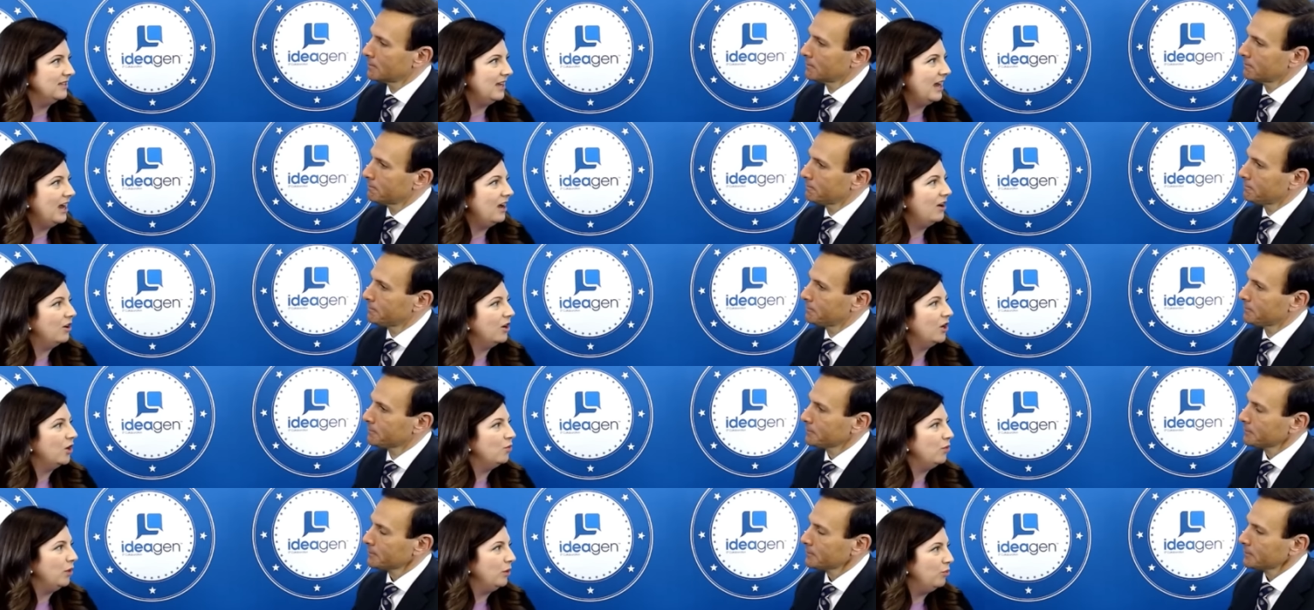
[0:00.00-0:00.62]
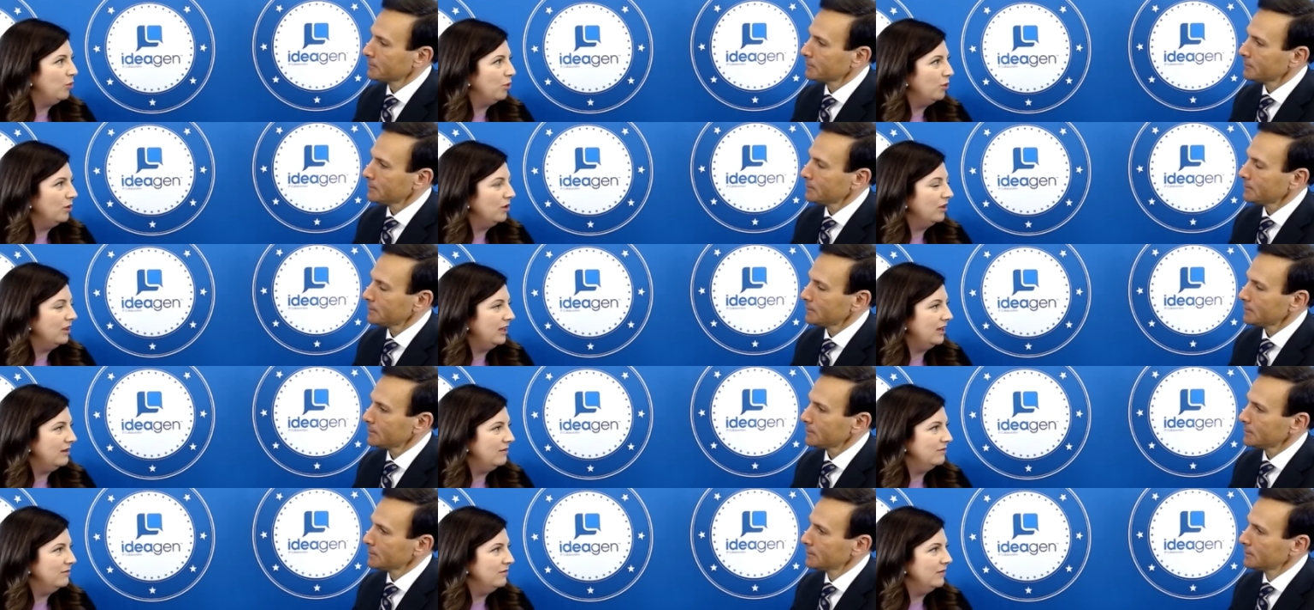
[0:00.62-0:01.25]
Speaker 1: How can we pull
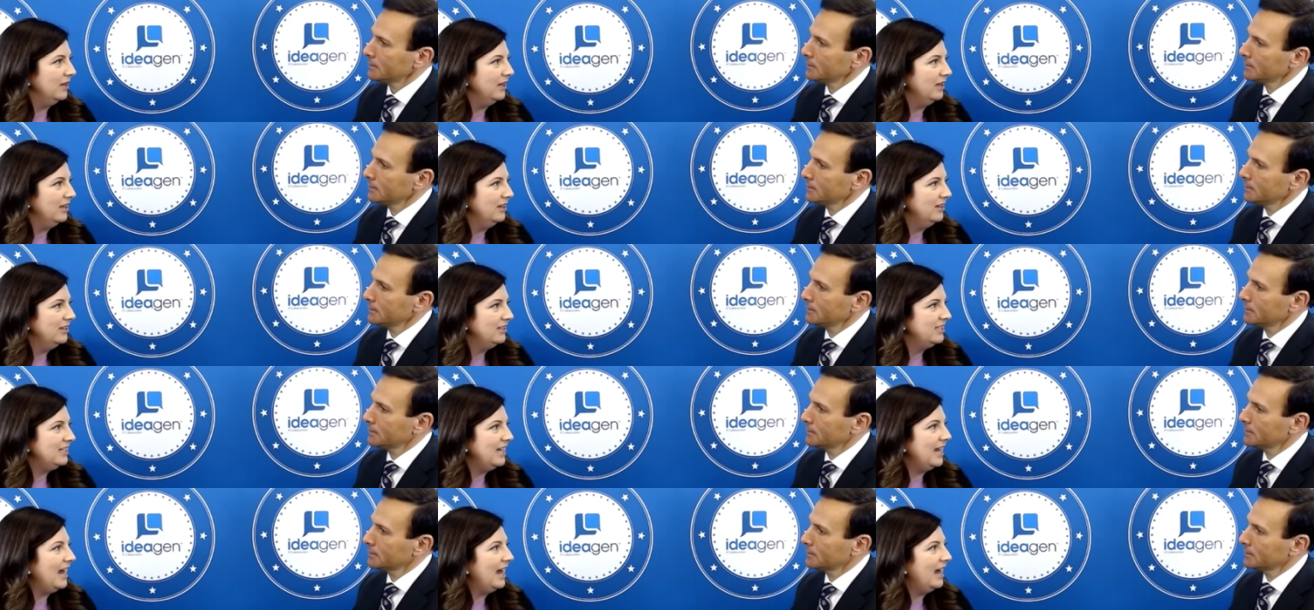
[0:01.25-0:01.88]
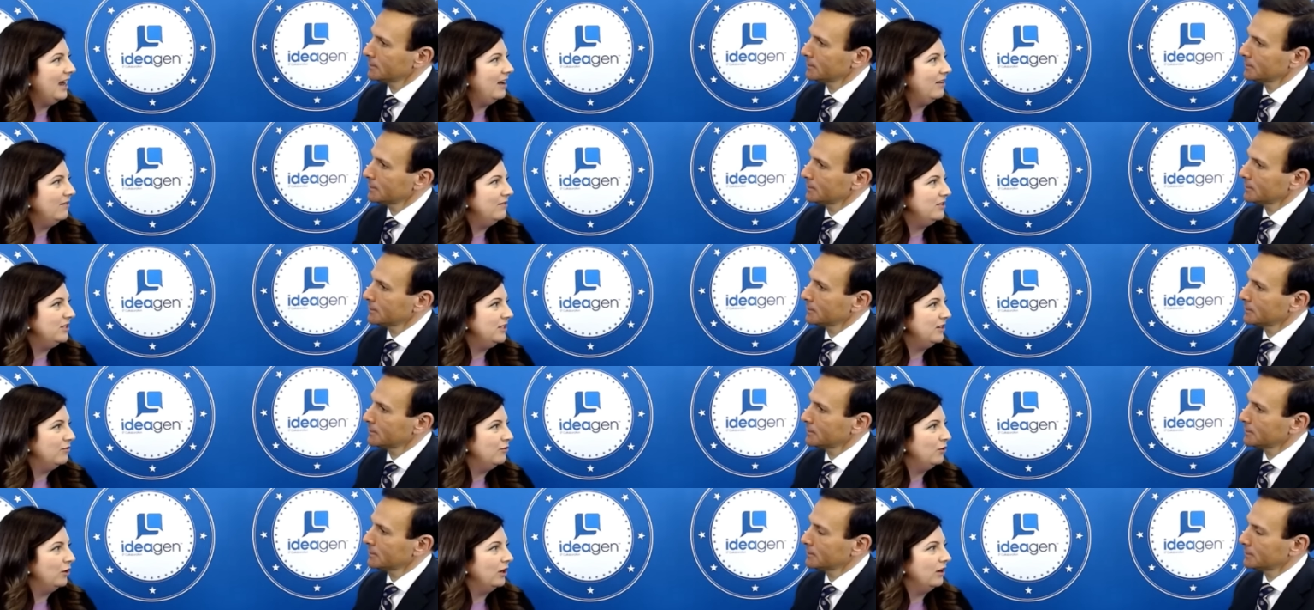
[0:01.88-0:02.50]
them to have
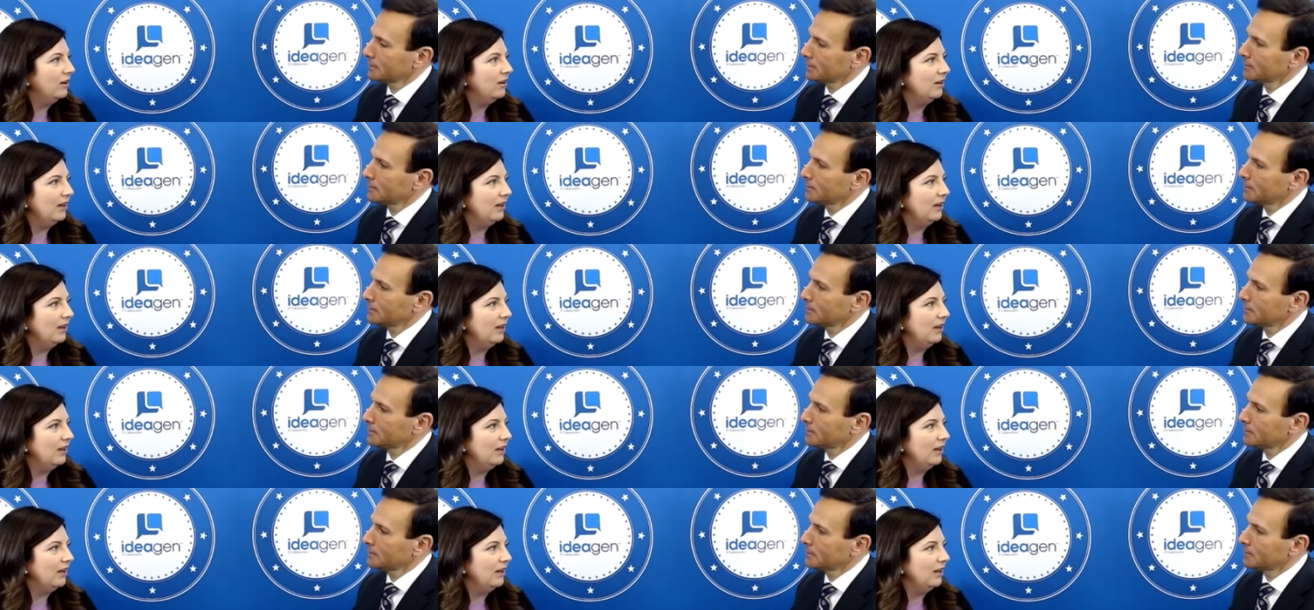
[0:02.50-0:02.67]
different